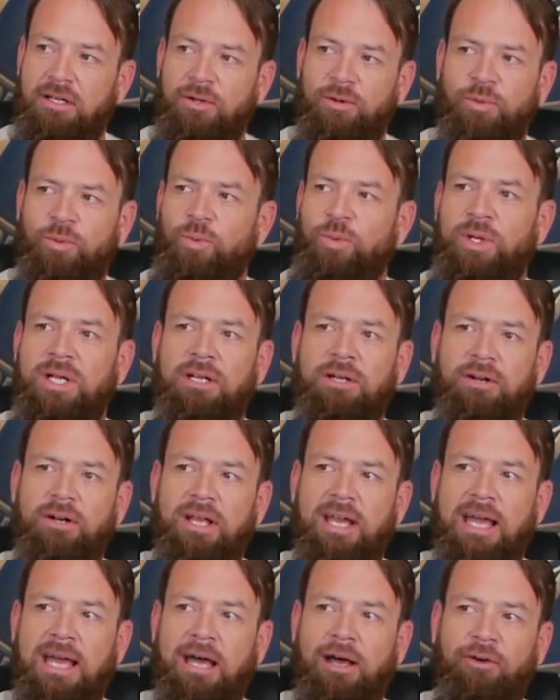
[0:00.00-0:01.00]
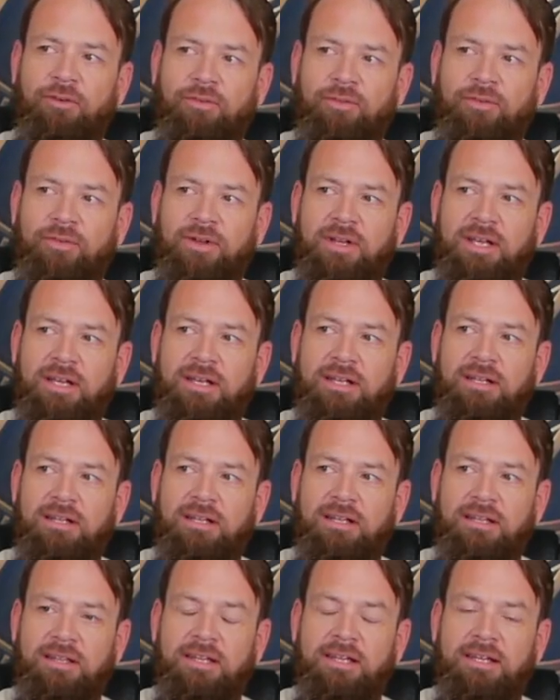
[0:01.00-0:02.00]
weird outfit
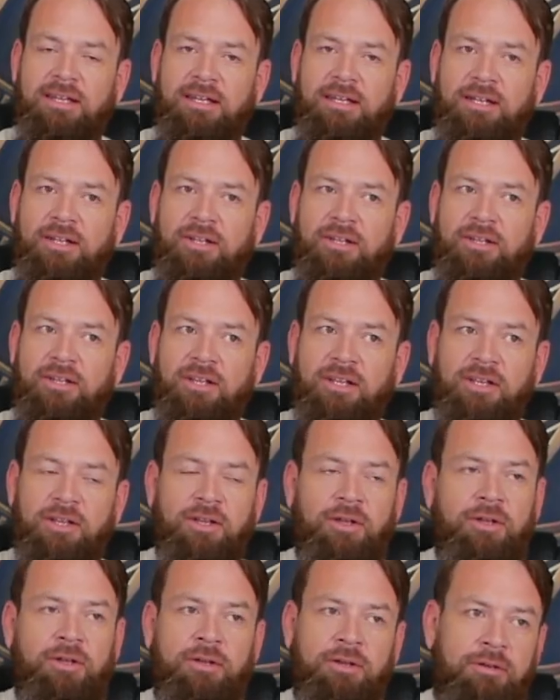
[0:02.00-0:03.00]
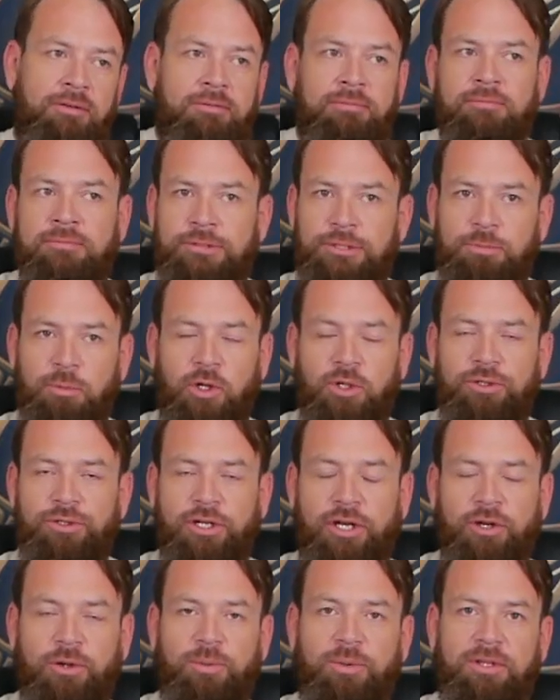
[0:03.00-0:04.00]
and then small
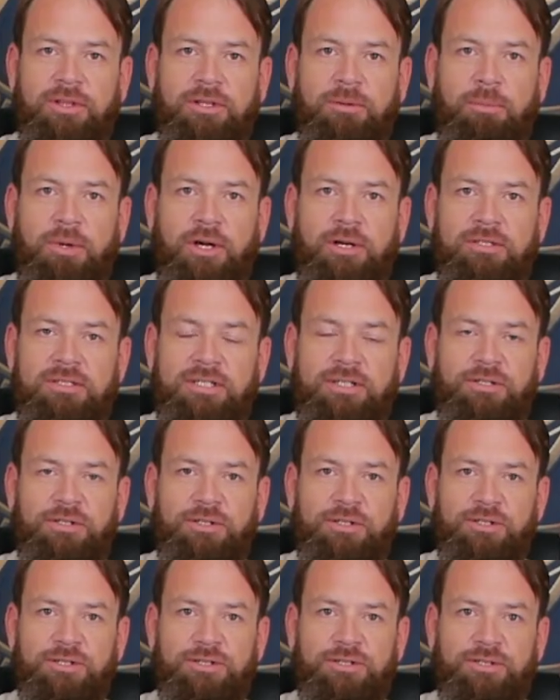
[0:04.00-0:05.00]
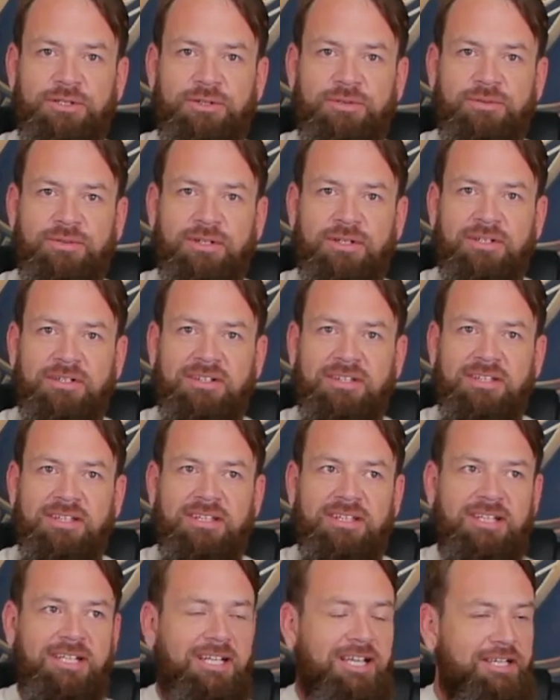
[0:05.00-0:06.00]
talk with the bartender or server, and
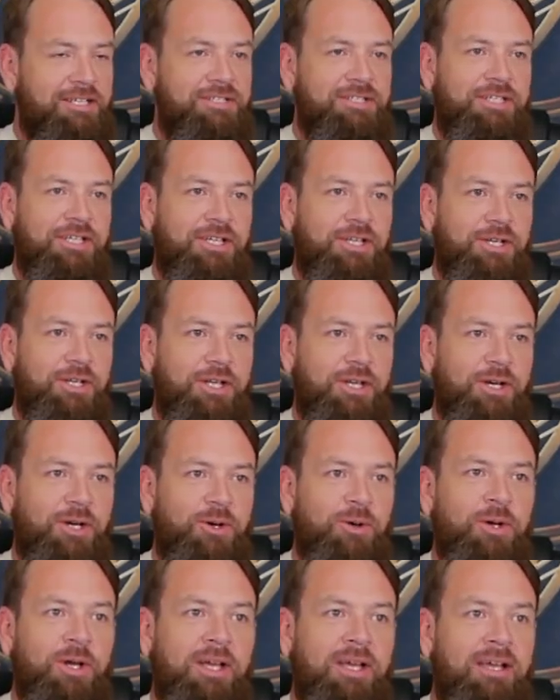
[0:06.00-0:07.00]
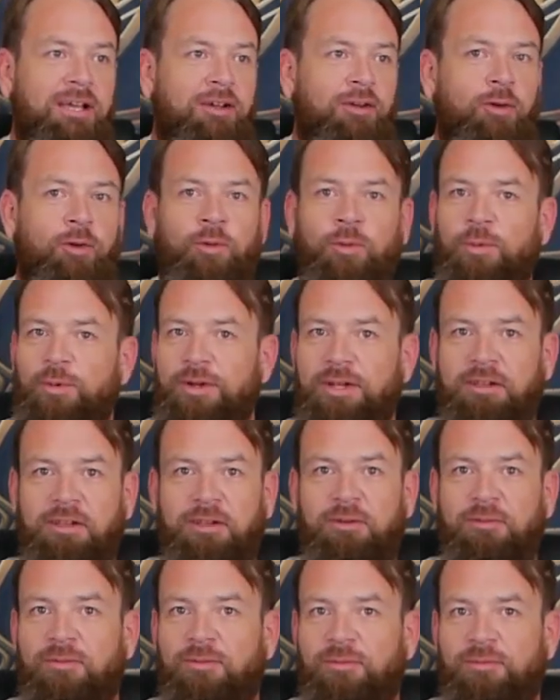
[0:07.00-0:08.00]
then the next thing you know,
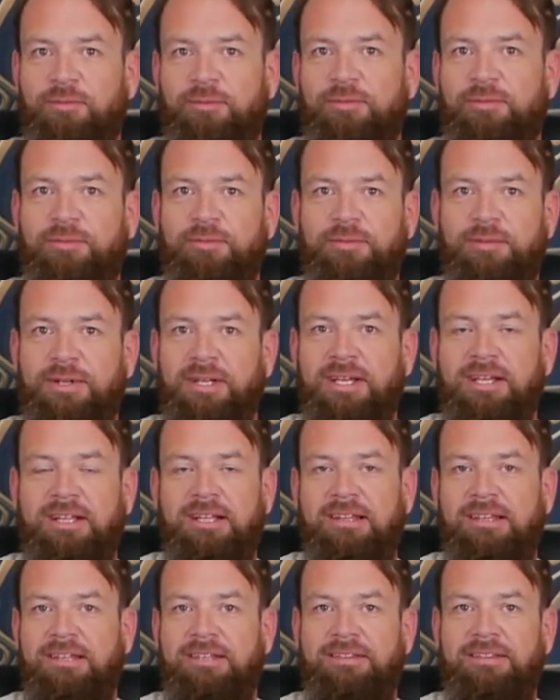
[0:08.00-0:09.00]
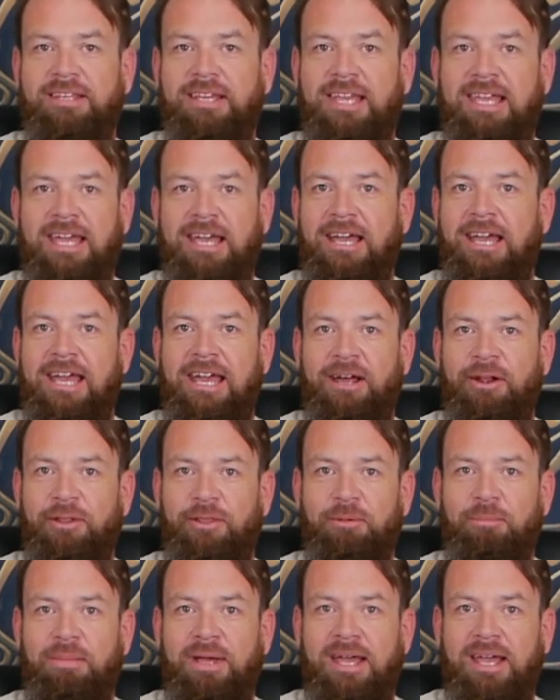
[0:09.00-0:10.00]
we've let the cat out
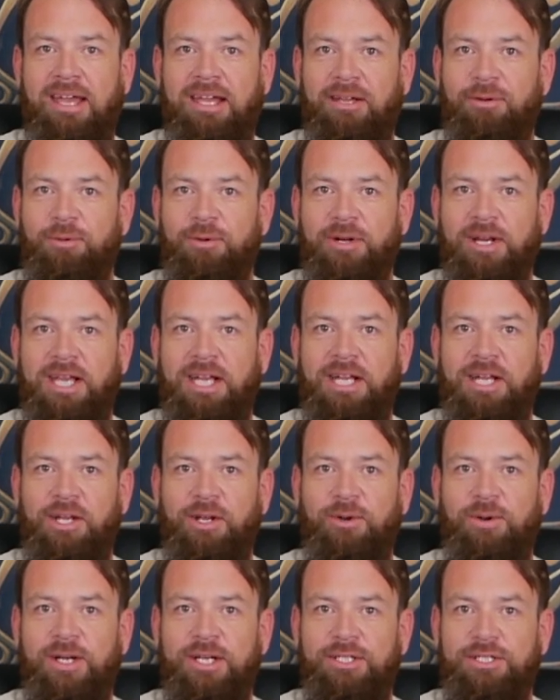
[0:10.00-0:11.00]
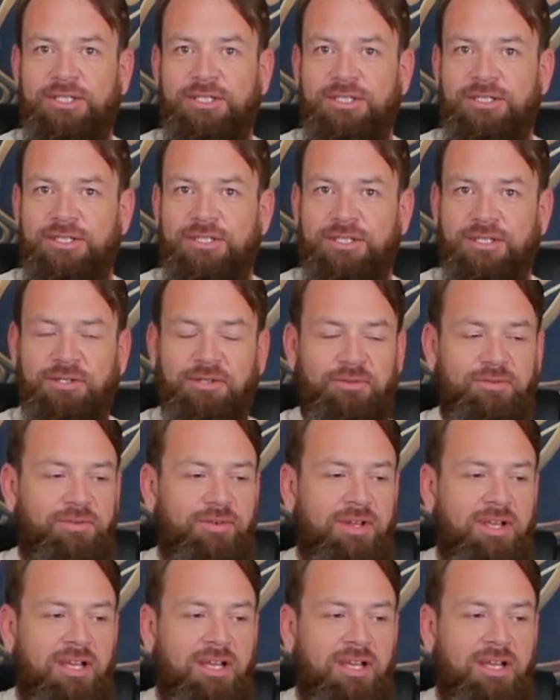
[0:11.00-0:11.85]
of the bag and we're getting questions of,